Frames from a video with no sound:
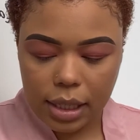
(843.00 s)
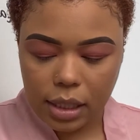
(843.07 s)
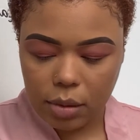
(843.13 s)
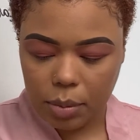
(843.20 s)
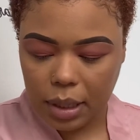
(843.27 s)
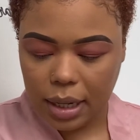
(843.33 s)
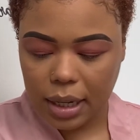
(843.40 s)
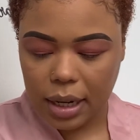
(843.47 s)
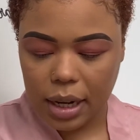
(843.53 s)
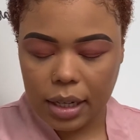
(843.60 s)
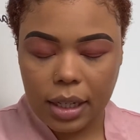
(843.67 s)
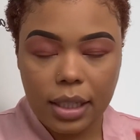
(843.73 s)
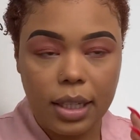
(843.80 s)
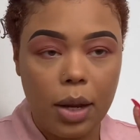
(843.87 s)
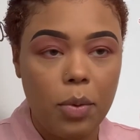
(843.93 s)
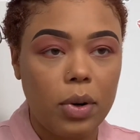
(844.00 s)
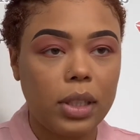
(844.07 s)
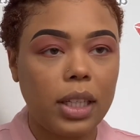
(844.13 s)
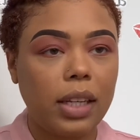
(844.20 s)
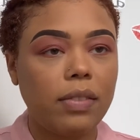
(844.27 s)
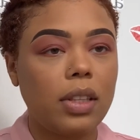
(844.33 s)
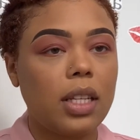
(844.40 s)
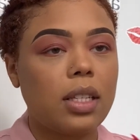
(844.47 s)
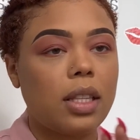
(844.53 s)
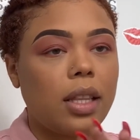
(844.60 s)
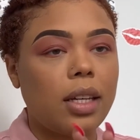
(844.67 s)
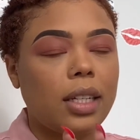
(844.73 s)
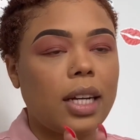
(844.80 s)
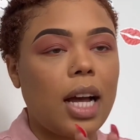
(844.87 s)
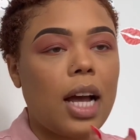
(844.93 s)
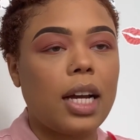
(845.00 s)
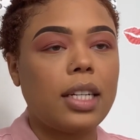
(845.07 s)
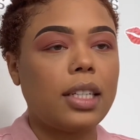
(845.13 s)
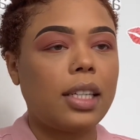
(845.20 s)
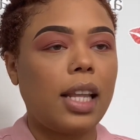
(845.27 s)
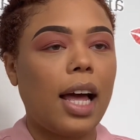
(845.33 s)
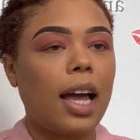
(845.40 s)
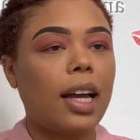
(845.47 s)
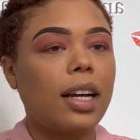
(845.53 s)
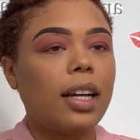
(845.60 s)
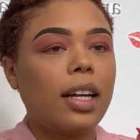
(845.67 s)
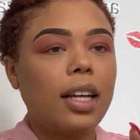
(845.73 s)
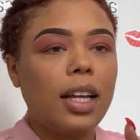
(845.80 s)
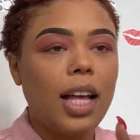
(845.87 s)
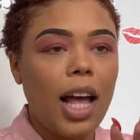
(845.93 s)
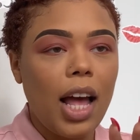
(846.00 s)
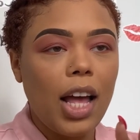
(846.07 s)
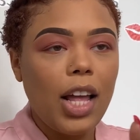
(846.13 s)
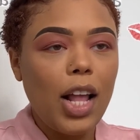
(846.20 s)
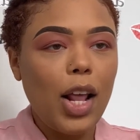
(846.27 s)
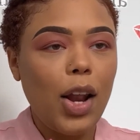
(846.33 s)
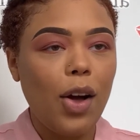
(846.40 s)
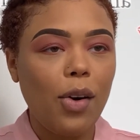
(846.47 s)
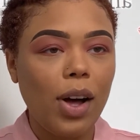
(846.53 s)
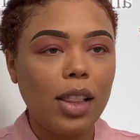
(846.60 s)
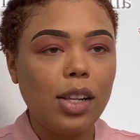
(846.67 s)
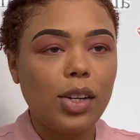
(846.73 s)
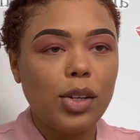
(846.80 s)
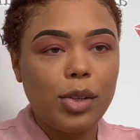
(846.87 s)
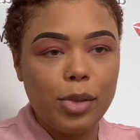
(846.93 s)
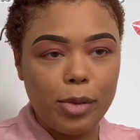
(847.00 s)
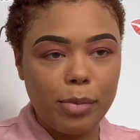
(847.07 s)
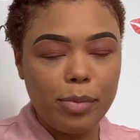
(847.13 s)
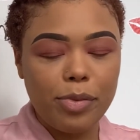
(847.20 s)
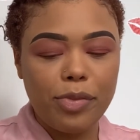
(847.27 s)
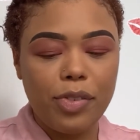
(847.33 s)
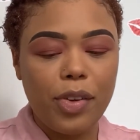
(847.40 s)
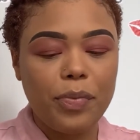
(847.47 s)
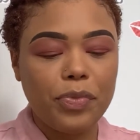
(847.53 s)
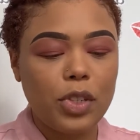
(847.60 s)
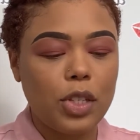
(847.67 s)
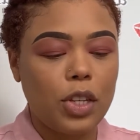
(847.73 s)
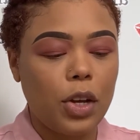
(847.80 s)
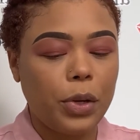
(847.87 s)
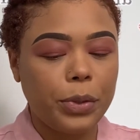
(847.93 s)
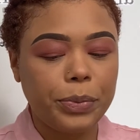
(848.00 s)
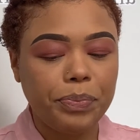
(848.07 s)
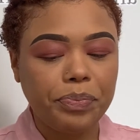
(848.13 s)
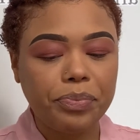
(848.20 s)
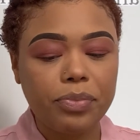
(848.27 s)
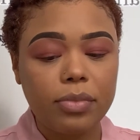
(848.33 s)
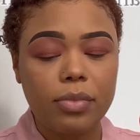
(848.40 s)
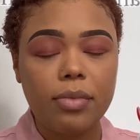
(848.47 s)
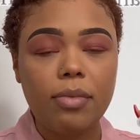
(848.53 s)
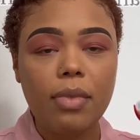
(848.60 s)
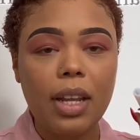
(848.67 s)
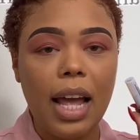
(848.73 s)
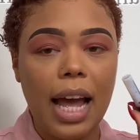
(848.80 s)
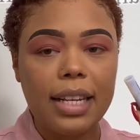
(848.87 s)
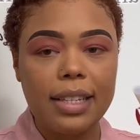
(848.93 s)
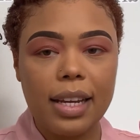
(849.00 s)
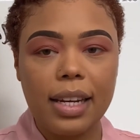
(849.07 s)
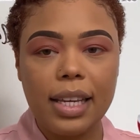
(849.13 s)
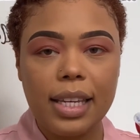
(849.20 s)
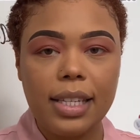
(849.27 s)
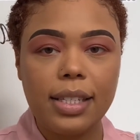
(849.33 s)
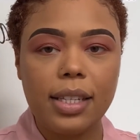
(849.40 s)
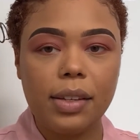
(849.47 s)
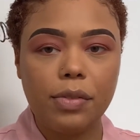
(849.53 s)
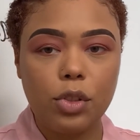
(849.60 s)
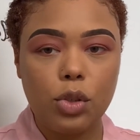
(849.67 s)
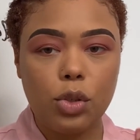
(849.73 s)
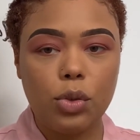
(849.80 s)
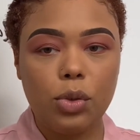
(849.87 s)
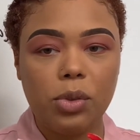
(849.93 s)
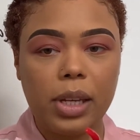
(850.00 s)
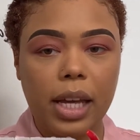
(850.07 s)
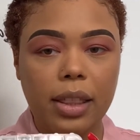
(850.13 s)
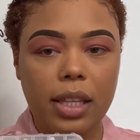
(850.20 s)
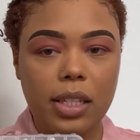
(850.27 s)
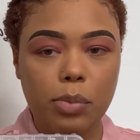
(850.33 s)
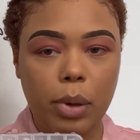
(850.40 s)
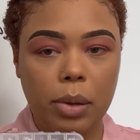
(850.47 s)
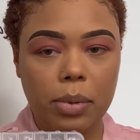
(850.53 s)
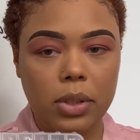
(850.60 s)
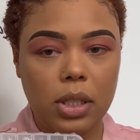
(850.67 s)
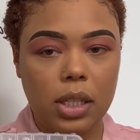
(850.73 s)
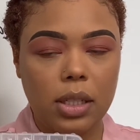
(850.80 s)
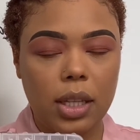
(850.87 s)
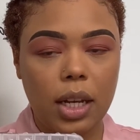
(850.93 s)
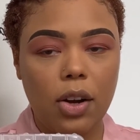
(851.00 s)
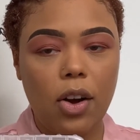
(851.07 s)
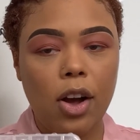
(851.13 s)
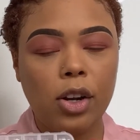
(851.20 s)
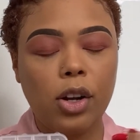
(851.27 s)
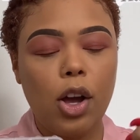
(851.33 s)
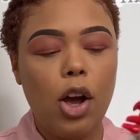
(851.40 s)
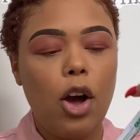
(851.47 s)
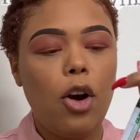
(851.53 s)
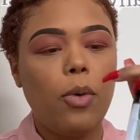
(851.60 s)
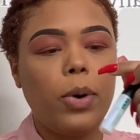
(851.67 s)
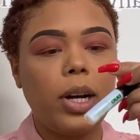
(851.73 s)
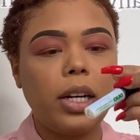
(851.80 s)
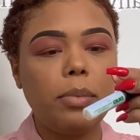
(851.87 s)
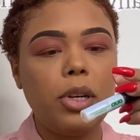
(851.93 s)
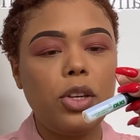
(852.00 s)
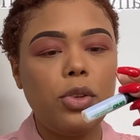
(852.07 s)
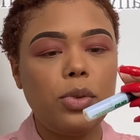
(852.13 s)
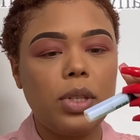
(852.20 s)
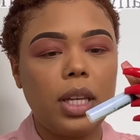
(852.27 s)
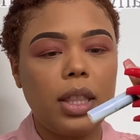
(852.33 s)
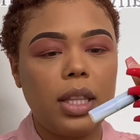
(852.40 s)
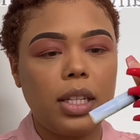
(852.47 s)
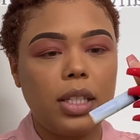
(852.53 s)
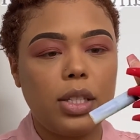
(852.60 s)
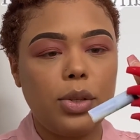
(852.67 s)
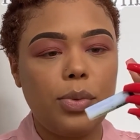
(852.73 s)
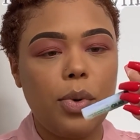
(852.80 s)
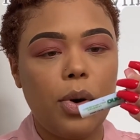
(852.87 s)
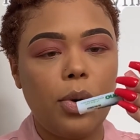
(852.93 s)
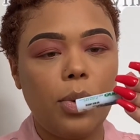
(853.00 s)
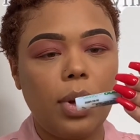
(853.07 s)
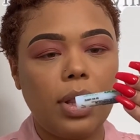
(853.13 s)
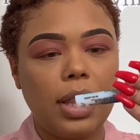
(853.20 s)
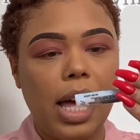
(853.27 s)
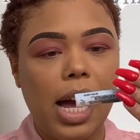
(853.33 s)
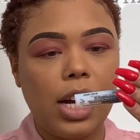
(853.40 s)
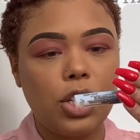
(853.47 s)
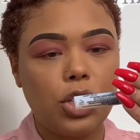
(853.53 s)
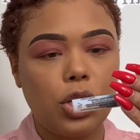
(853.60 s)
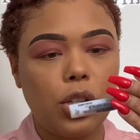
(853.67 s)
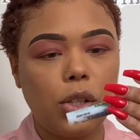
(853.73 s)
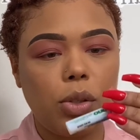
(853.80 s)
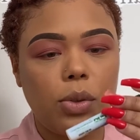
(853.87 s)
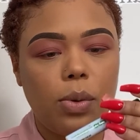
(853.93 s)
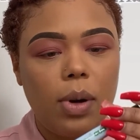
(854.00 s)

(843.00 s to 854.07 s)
because I want to give this look kind of like, you know, a little oomph. So as adhesive to get these babies to stick on, we're going to be using the Duo Lash Glue.